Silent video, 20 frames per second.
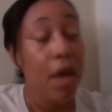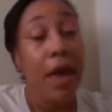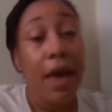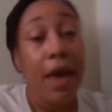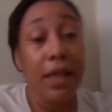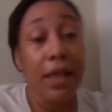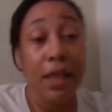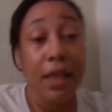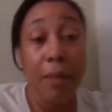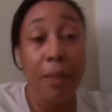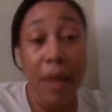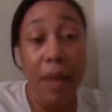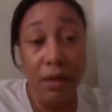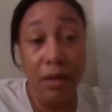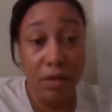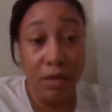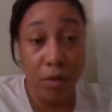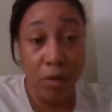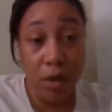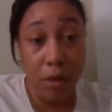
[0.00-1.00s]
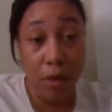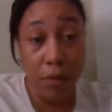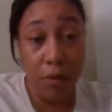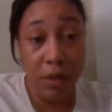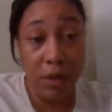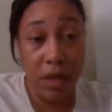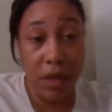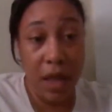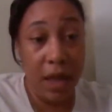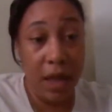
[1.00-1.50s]
And then my daughter
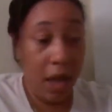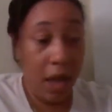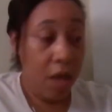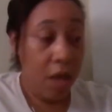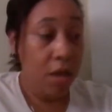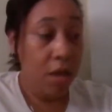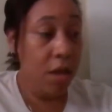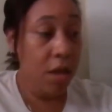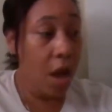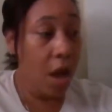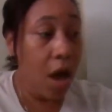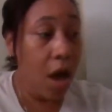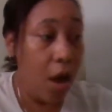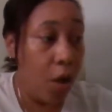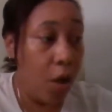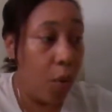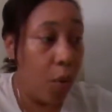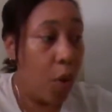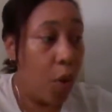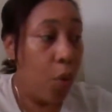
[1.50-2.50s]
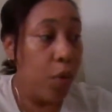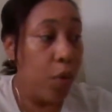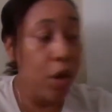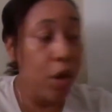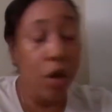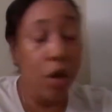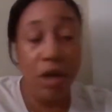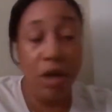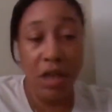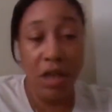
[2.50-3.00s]
was like, no, we
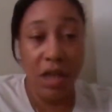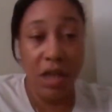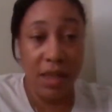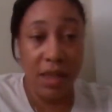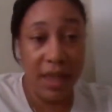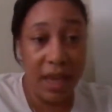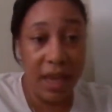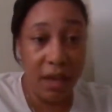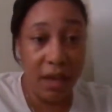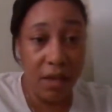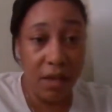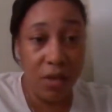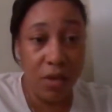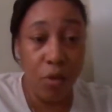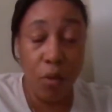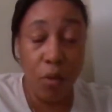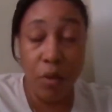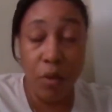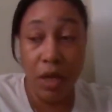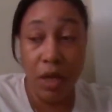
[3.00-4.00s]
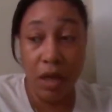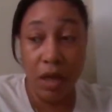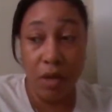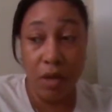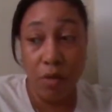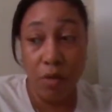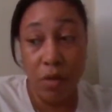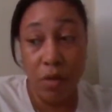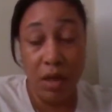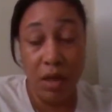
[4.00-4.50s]
go to the container store and we get
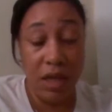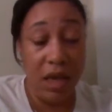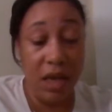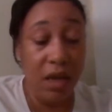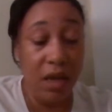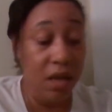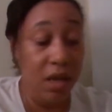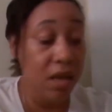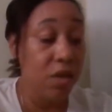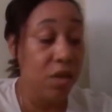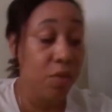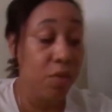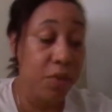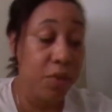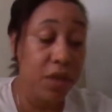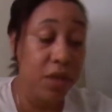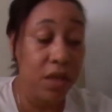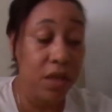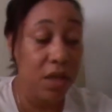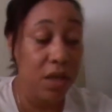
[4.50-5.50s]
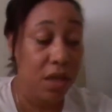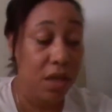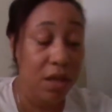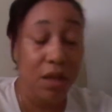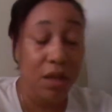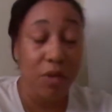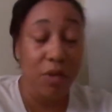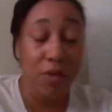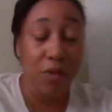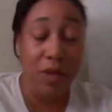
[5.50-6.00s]
little containers and you put the shit in the
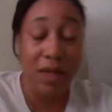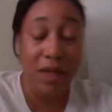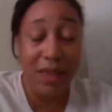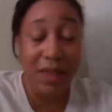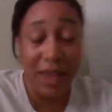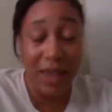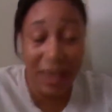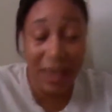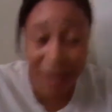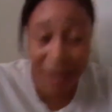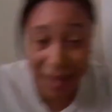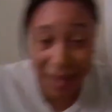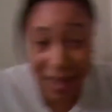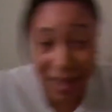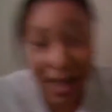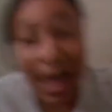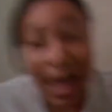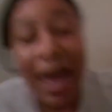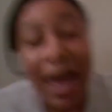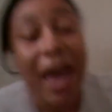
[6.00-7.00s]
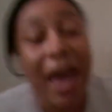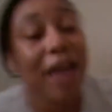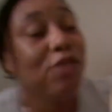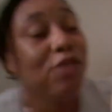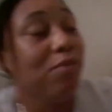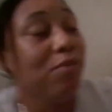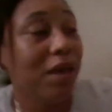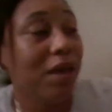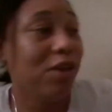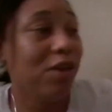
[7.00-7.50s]
little containers and
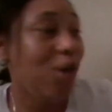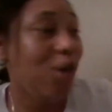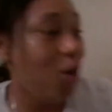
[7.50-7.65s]
you make your